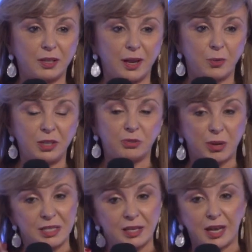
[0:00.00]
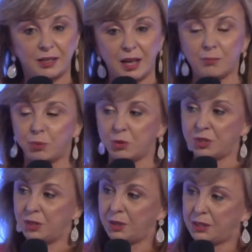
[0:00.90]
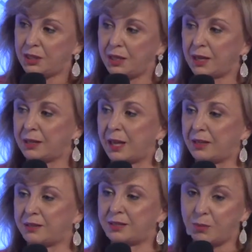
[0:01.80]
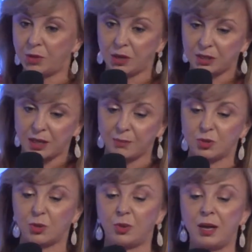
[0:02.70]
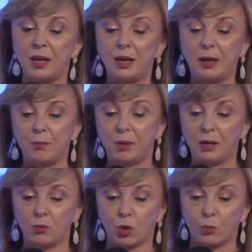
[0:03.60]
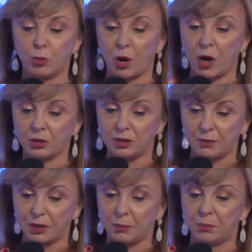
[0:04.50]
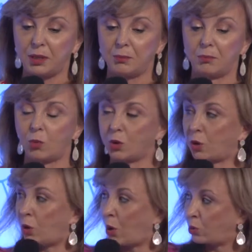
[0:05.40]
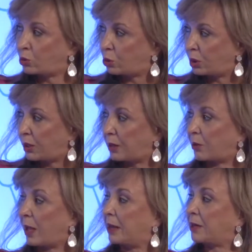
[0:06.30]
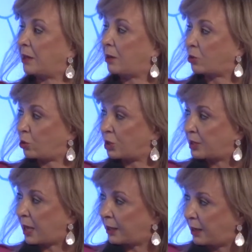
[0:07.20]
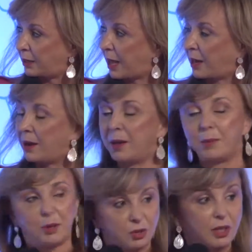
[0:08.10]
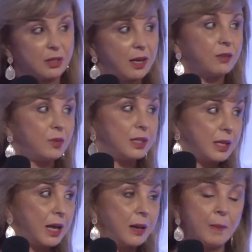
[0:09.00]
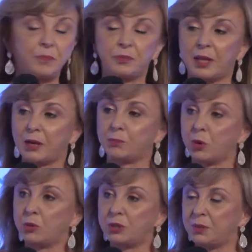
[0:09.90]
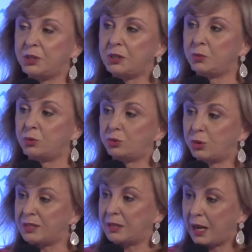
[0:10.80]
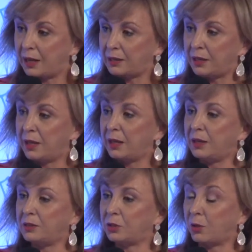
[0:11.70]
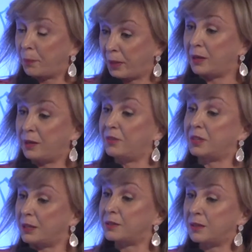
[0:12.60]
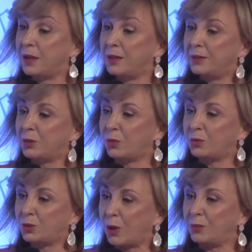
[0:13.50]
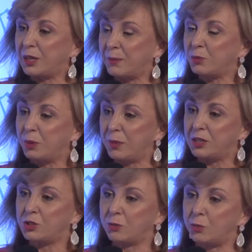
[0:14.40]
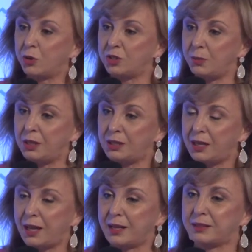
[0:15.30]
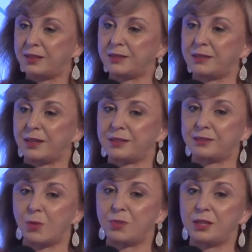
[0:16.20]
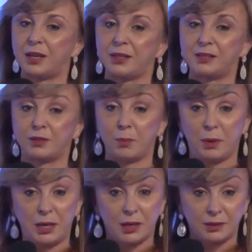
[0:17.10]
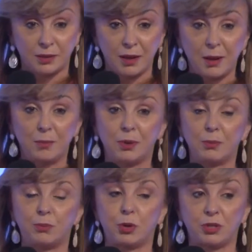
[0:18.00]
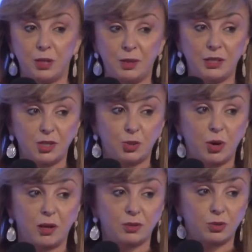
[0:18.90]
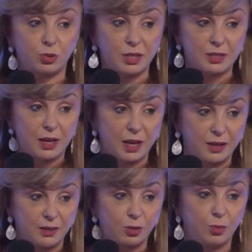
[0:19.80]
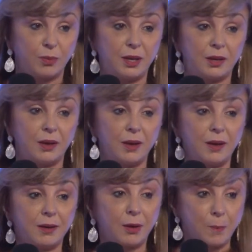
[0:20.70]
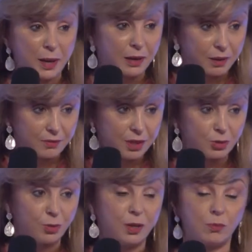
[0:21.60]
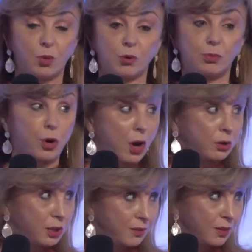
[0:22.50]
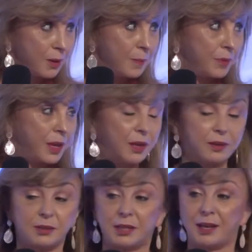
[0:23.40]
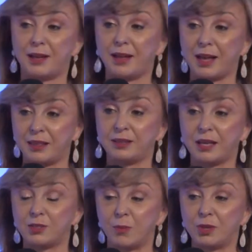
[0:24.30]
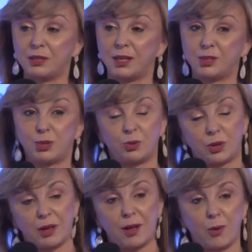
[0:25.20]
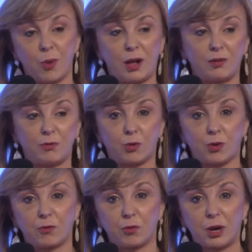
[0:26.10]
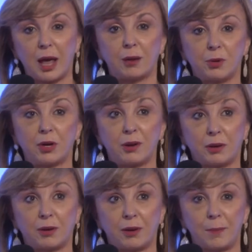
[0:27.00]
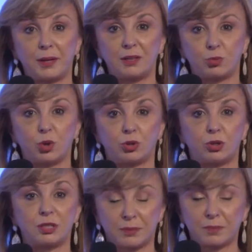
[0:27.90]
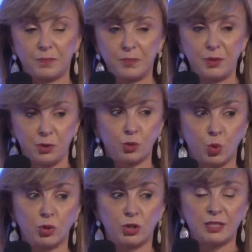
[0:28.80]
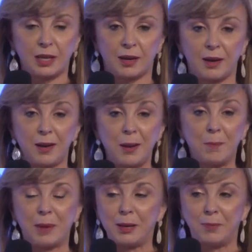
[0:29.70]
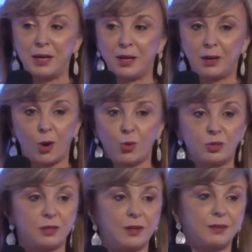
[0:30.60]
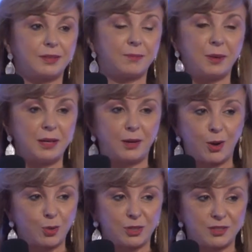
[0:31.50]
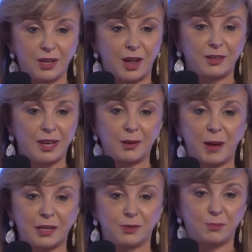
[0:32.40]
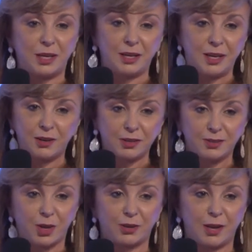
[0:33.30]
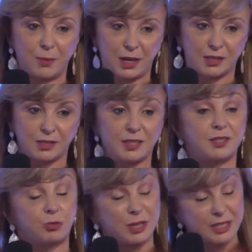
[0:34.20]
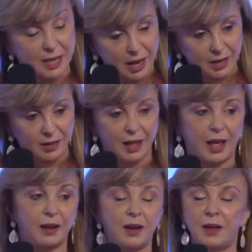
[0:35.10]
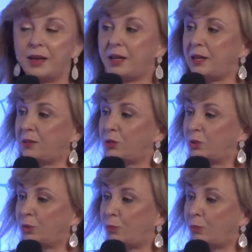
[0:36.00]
that we translate that proximity and that similar time zone in being more productive, in being more close to the client, in understanding that, because at the end of the day, that productivity will translate into competitiveness. So sometimes we mention proximity as something that is convenient, but proximity should also translate into being competitive, into being more productive. And I think that's something that took a while for Latin American companies to understand. By being close is not the advantage, being near is not the advantage. It's translating that into